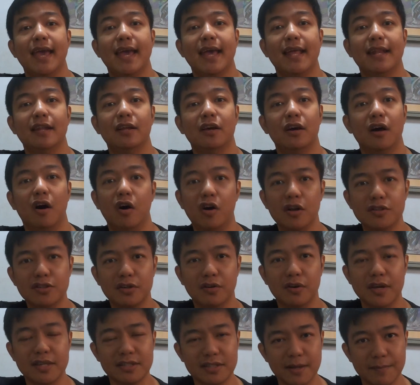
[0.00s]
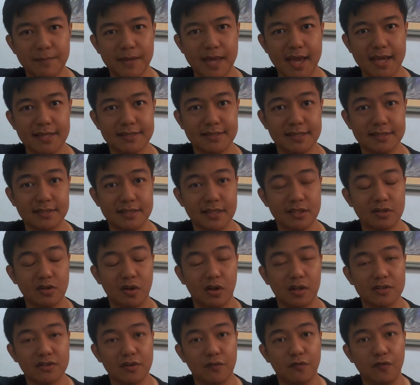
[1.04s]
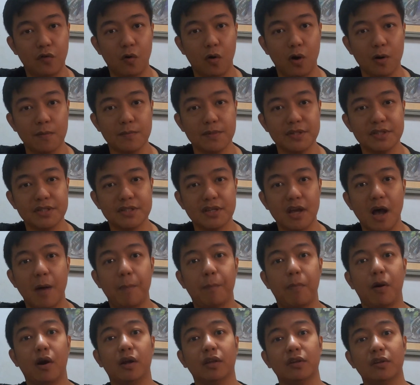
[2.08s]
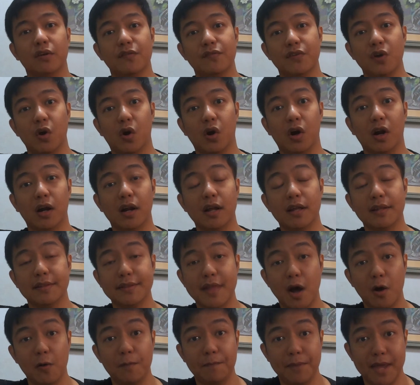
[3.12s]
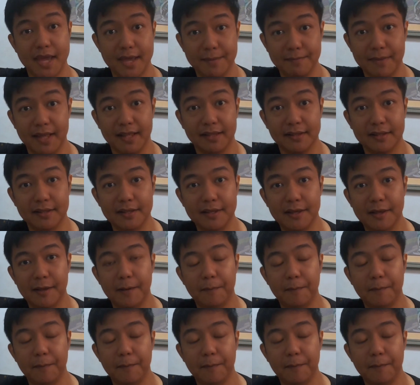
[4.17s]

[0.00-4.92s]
And also in some cases it also forms a part of your down payment.